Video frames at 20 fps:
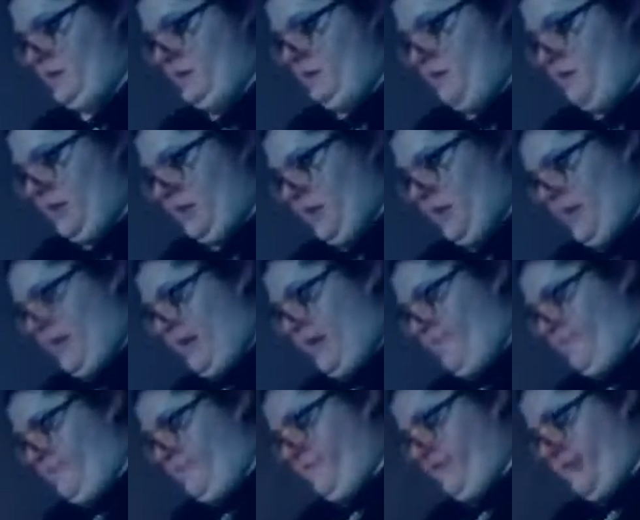About
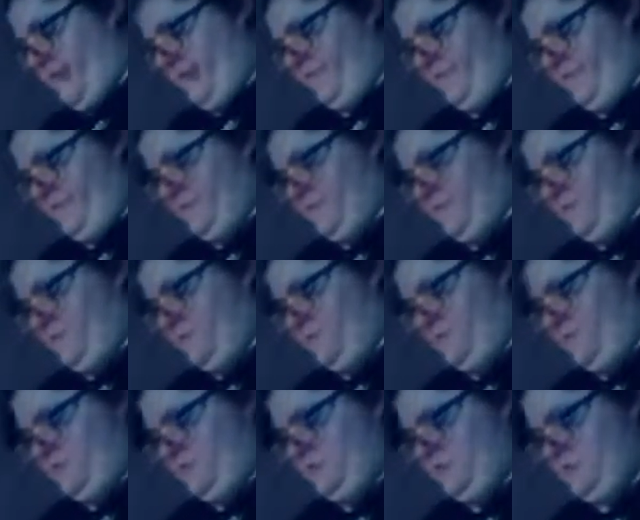half a
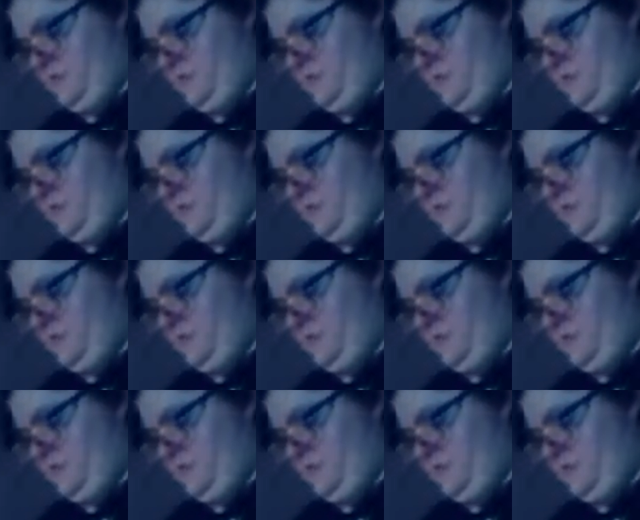teaspoon.